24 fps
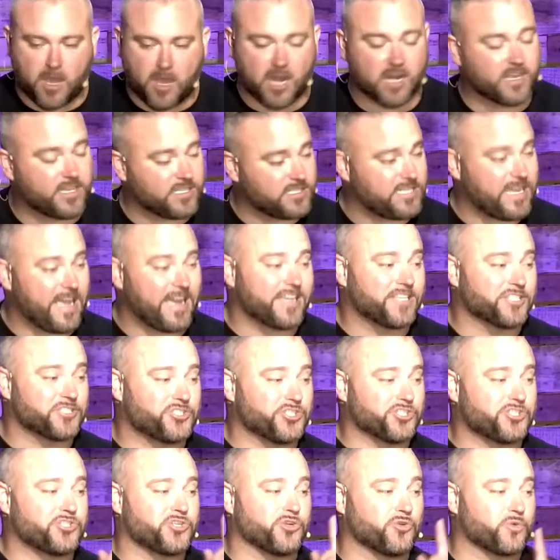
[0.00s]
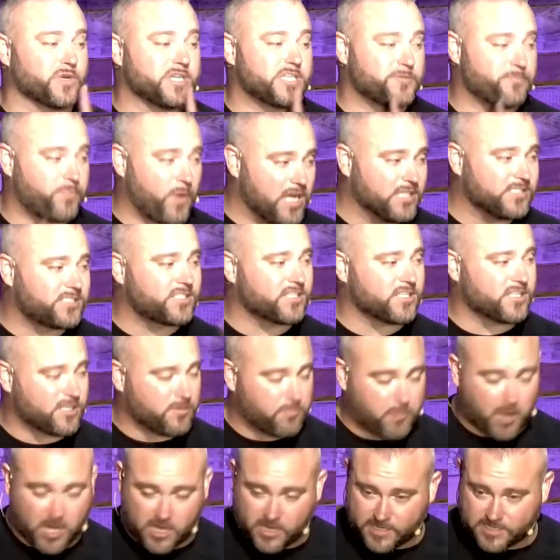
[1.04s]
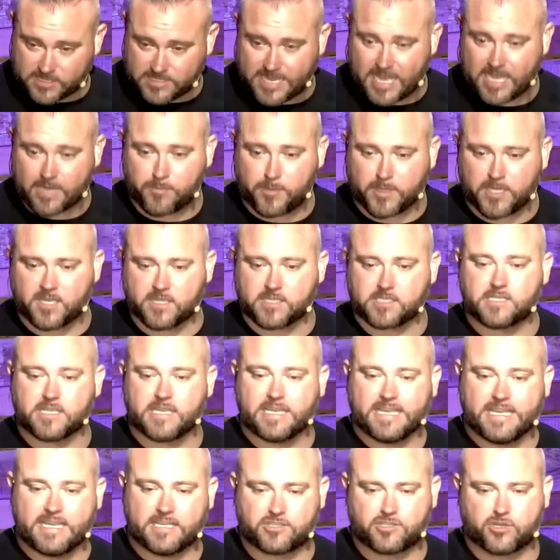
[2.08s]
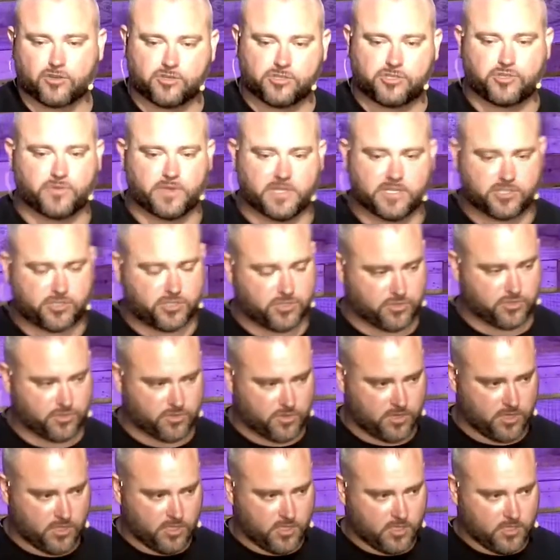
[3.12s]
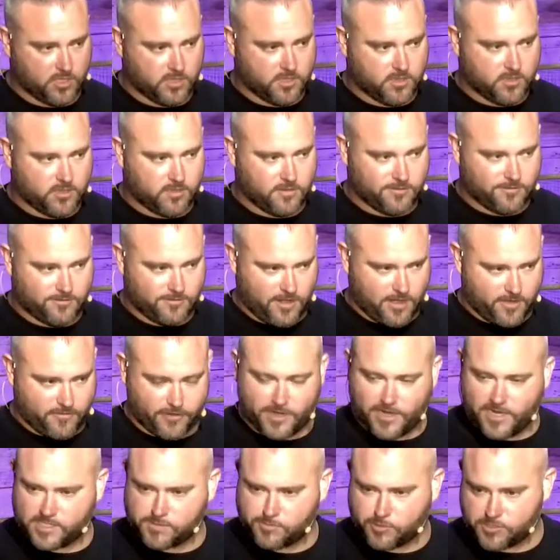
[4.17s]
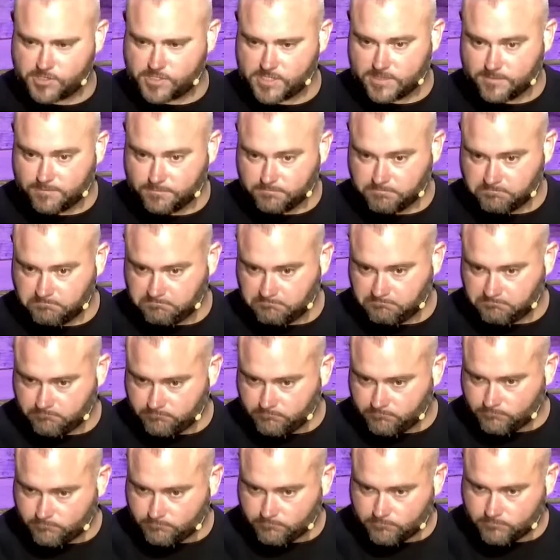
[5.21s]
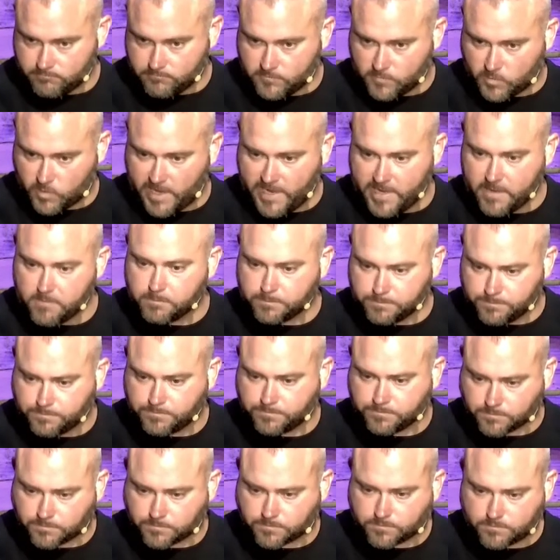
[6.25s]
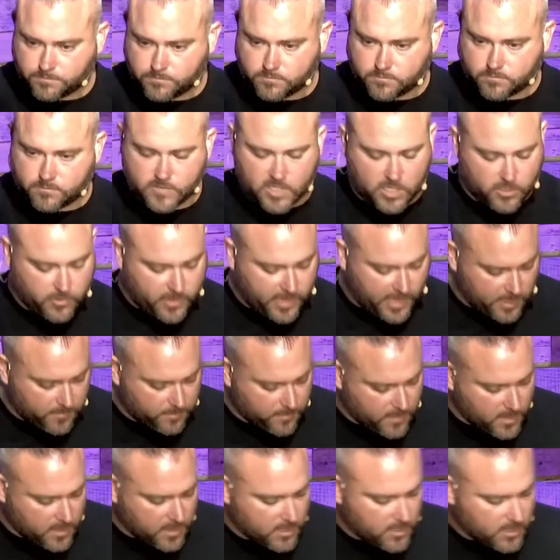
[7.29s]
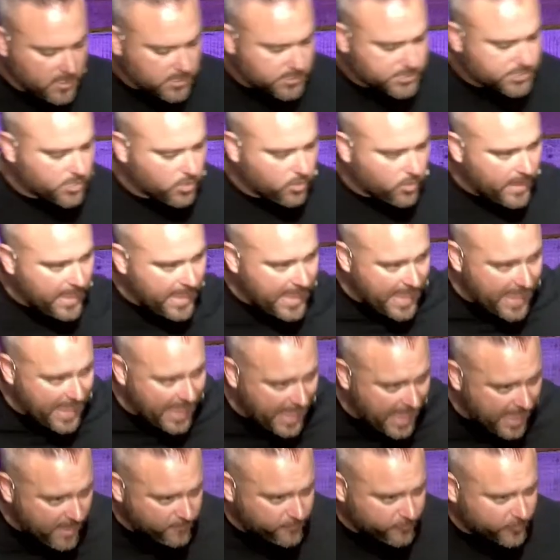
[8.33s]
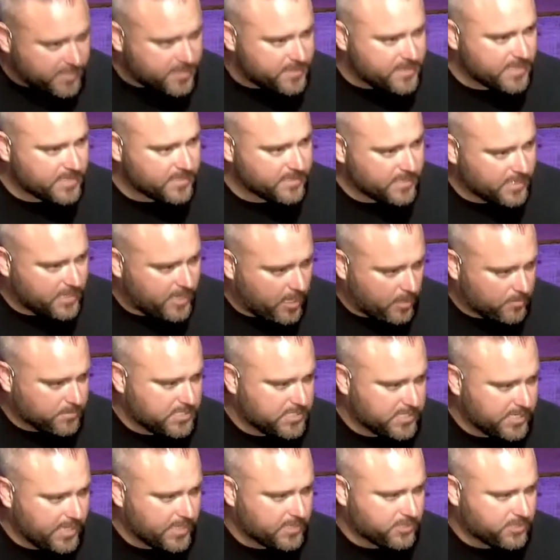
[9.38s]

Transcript: demonic attack is just your response to the demonic attack because it turns you into not a very nice person, right? Okay, so everything that comes